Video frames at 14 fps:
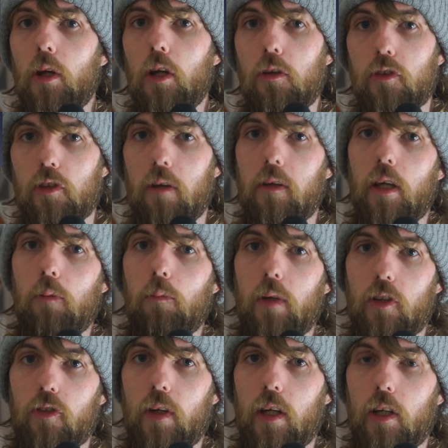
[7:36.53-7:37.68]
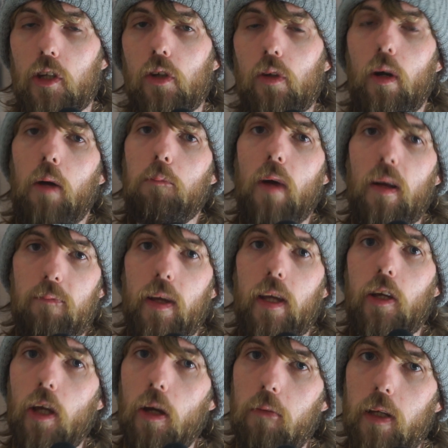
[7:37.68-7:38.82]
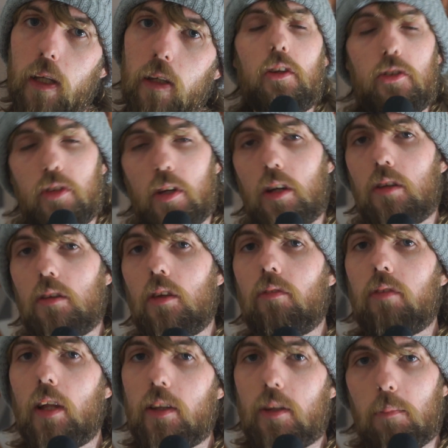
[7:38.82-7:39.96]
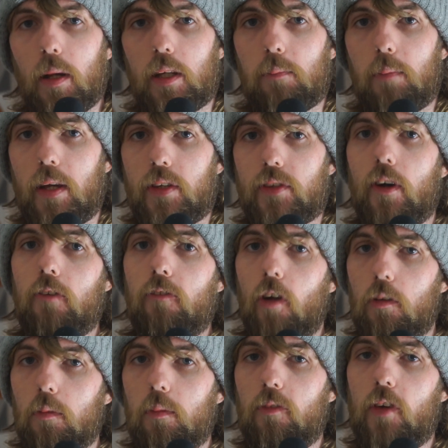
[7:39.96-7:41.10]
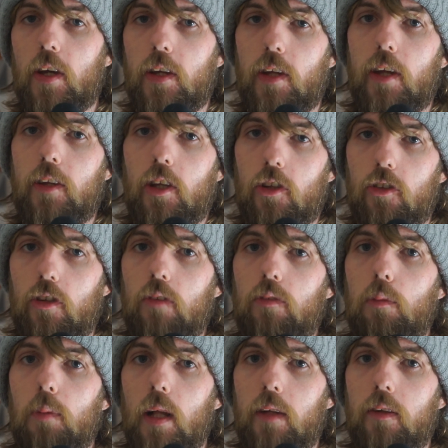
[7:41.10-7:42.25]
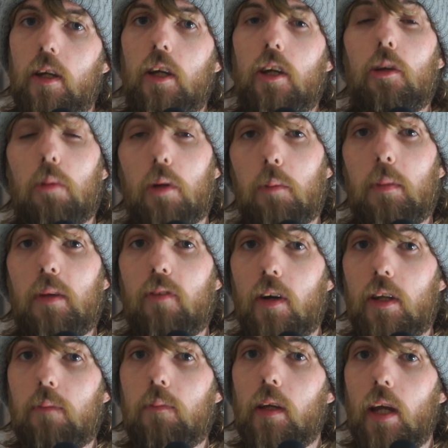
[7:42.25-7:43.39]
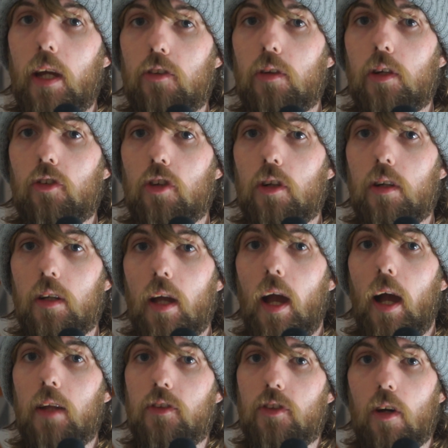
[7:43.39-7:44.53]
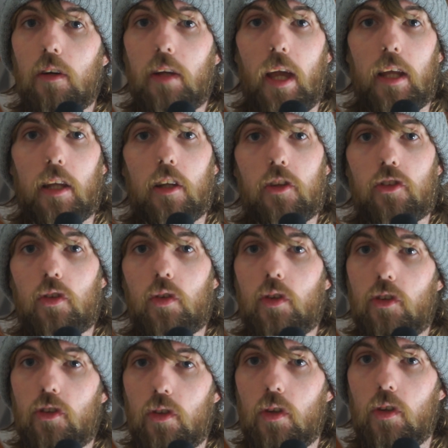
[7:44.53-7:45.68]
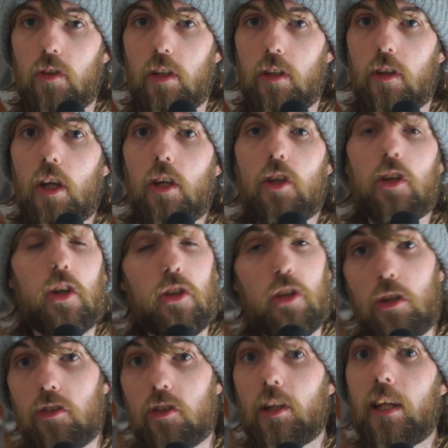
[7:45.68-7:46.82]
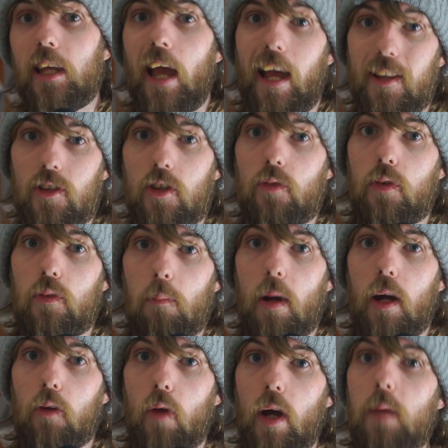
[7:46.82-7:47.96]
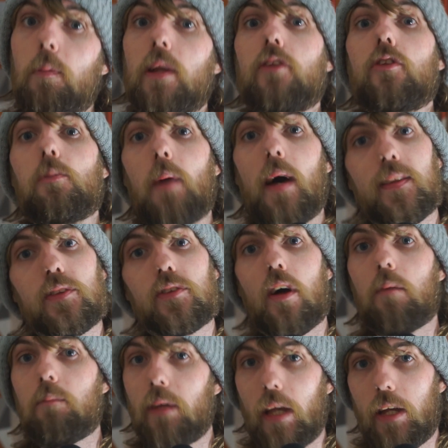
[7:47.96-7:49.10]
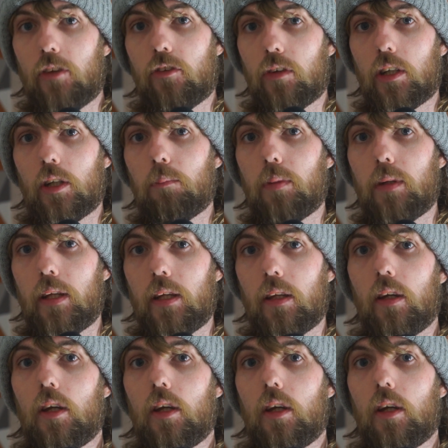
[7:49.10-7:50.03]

who's going in which vehicle and when they are going. So you've landed back at base now following the third AD's travel plan. You want to be finding the catering truck and start getting lunch orders sorted. You can usually enter through the back way, but it depends on the catering company.